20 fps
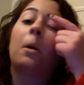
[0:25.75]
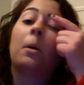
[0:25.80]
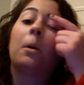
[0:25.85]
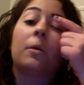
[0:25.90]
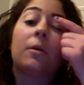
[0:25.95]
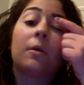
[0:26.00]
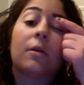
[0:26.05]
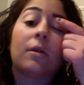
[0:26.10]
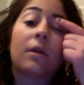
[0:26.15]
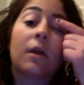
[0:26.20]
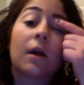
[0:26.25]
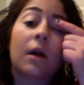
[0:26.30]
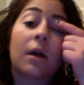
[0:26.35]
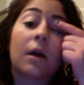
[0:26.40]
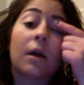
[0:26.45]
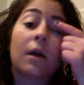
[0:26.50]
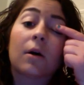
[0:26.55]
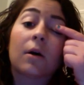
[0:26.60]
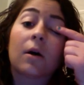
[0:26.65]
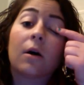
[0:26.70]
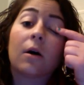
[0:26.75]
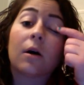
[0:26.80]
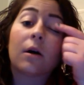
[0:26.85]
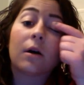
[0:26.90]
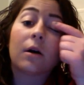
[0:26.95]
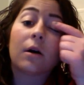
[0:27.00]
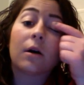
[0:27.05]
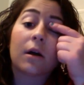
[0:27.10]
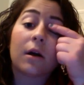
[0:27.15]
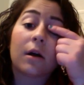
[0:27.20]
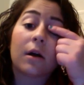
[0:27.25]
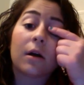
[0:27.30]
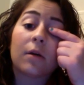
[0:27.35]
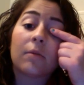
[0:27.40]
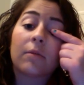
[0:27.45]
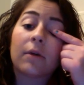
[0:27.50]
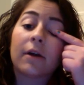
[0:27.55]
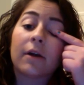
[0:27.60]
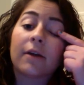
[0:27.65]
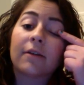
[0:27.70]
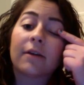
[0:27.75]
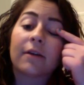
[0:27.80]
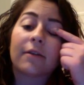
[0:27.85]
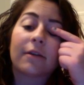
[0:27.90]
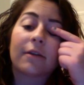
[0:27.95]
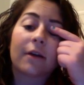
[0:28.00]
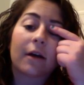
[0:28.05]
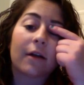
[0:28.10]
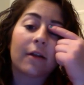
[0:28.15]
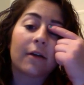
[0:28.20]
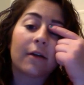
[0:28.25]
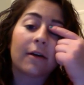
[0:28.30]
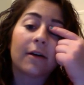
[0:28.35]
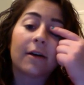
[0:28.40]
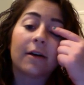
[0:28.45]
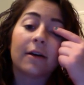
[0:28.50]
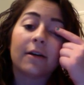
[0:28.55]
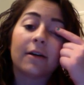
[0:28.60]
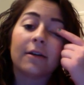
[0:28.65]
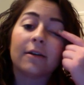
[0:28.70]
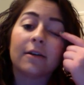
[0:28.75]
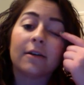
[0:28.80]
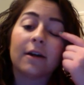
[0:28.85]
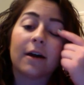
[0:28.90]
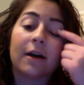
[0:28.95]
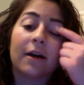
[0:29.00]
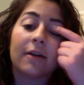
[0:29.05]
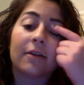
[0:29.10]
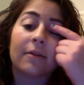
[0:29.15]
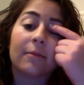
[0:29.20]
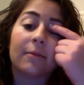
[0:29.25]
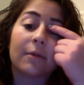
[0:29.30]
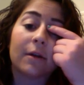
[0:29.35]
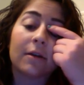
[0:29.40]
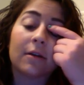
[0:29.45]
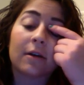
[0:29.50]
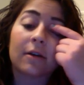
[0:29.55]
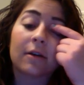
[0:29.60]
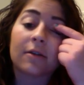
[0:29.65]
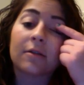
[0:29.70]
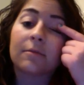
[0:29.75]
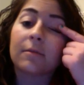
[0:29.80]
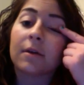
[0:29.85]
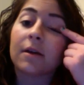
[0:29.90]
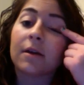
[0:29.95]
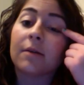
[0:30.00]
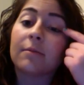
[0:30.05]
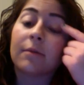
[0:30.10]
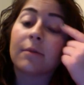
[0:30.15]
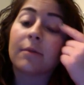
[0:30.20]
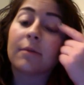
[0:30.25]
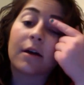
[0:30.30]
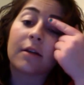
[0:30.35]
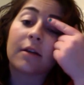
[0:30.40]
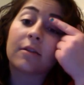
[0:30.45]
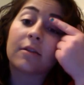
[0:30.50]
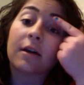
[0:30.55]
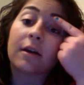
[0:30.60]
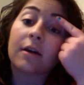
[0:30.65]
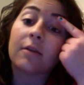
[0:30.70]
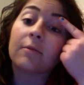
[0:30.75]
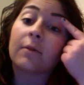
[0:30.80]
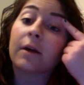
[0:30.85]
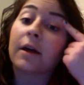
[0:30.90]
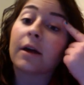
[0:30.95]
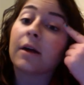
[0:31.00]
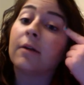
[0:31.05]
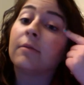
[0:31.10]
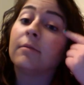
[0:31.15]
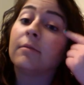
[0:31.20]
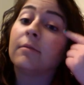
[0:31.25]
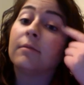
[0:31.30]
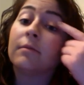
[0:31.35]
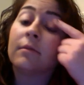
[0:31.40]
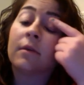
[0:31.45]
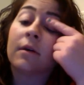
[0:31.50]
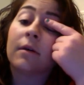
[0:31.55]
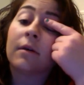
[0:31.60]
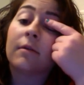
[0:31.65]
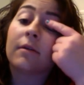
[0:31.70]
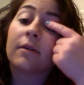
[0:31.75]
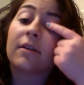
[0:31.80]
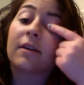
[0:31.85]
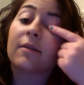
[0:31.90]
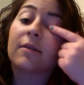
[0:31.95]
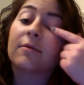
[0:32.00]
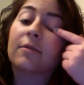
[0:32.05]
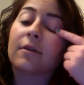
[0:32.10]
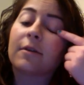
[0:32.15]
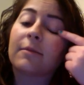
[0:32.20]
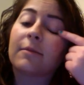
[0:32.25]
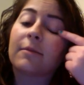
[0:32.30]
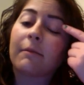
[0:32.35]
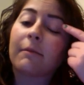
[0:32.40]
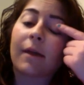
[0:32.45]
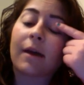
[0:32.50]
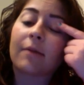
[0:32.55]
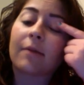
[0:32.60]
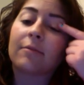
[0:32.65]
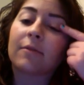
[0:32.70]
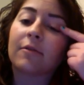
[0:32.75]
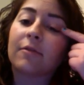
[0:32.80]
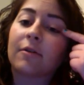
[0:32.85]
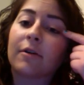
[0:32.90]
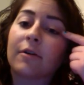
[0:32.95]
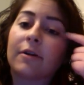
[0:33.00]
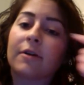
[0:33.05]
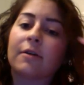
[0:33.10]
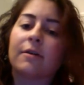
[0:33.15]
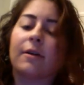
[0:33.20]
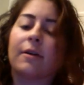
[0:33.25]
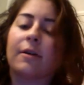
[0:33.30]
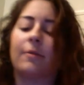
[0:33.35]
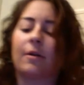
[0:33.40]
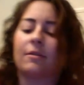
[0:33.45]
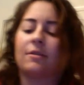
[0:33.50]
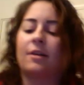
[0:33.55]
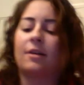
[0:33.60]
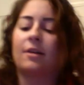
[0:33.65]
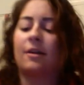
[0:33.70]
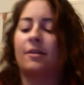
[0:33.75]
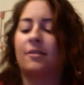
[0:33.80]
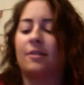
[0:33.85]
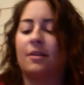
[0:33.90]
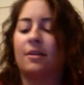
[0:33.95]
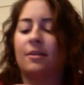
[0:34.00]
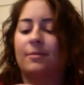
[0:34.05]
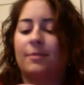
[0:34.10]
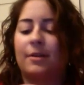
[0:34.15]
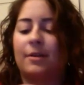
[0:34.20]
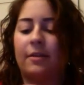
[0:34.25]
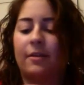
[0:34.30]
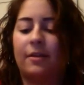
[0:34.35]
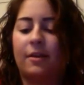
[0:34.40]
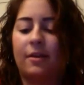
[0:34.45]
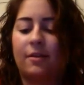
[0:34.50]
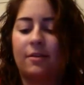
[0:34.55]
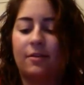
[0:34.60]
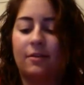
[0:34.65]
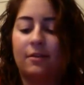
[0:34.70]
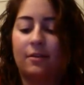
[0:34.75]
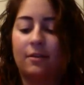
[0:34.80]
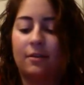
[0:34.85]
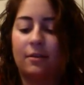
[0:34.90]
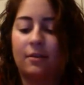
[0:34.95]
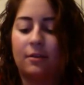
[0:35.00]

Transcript: stays on and brings out the color. And yeah, somebody texted me, but they can wait because I'm doing my makeup tutorial and I'm not texting in the middle of this.